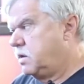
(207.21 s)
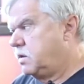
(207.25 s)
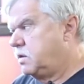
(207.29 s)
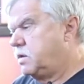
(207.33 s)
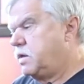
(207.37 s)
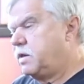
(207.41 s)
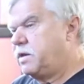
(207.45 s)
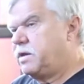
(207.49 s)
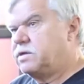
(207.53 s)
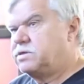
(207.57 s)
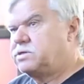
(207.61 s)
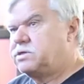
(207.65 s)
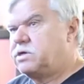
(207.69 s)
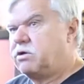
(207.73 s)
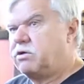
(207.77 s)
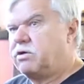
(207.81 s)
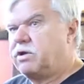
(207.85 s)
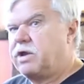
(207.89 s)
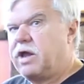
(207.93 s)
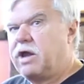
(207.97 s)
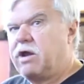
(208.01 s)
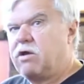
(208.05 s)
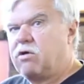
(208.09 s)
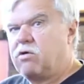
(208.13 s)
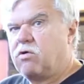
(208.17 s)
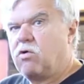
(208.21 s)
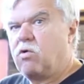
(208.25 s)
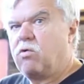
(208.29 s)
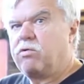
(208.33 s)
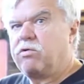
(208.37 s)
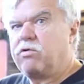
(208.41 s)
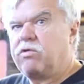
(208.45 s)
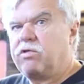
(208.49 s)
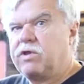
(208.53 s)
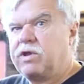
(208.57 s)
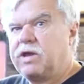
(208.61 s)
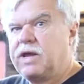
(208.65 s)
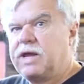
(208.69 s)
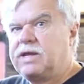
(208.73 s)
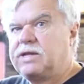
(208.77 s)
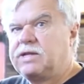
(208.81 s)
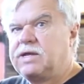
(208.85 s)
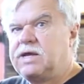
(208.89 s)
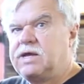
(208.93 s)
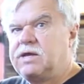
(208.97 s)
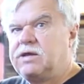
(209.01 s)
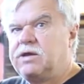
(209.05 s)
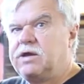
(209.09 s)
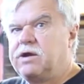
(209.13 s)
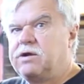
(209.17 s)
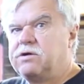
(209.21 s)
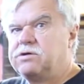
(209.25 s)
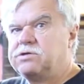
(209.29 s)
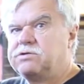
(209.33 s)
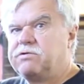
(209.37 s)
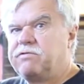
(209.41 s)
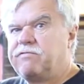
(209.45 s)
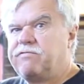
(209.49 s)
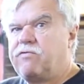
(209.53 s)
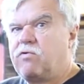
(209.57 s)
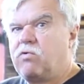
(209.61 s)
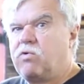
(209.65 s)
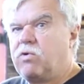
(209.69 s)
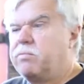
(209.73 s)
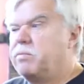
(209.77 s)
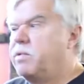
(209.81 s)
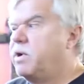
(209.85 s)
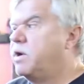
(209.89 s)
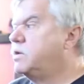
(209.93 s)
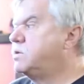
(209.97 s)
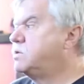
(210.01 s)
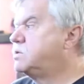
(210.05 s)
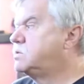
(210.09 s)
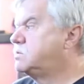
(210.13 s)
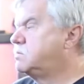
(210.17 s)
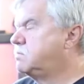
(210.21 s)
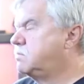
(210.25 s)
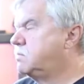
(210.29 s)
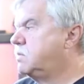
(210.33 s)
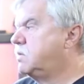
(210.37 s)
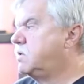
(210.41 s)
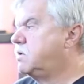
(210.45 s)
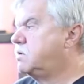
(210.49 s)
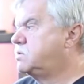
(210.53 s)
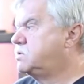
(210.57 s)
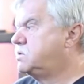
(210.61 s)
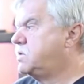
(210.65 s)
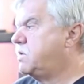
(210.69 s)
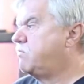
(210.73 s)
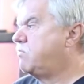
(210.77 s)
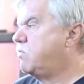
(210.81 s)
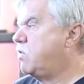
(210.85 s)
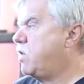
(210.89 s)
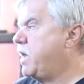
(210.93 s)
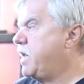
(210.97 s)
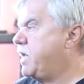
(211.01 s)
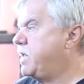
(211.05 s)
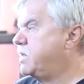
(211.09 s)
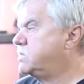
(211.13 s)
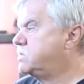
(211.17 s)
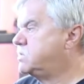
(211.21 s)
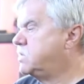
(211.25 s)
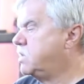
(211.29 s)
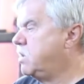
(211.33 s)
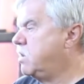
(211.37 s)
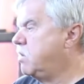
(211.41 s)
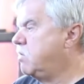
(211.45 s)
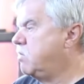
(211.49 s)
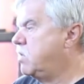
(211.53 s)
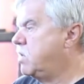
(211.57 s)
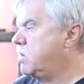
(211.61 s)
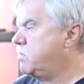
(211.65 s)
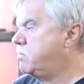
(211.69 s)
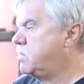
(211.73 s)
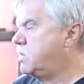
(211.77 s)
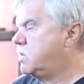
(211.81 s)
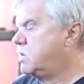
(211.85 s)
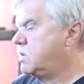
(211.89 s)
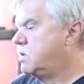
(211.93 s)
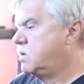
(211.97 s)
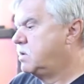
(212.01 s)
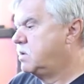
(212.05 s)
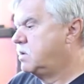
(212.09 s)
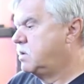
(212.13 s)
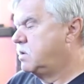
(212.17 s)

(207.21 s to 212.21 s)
in attendance here today are older than 18 years and 4 months? And there are several hands that go up.